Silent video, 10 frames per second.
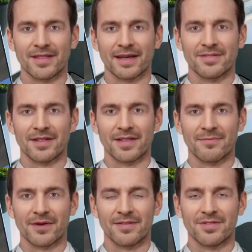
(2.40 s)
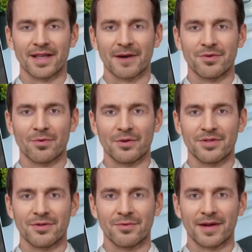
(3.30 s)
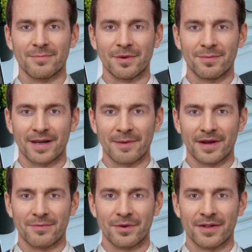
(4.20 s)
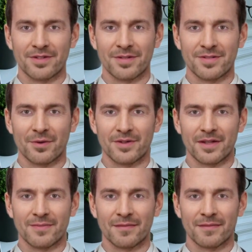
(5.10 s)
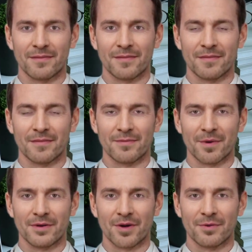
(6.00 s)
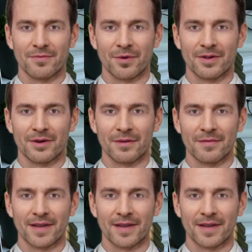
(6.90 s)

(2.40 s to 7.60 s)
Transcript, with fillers: and take a significant step towards your dream of becoming a proficient surgeon? Look no further.